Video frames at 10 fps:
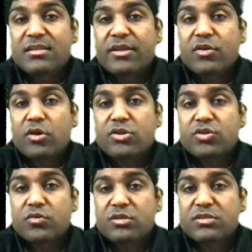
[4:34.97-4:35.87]
the record
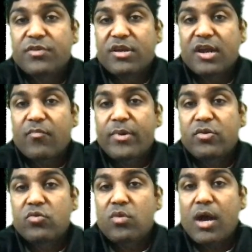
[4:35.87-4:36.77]
shows, for a
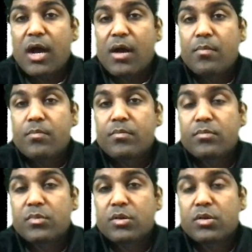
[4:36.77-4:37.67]
government to do
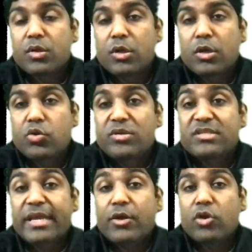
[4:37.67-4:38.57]
harm to
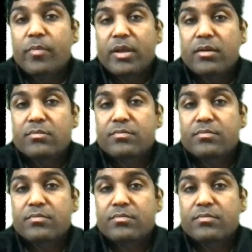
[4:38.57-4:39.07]
its economy.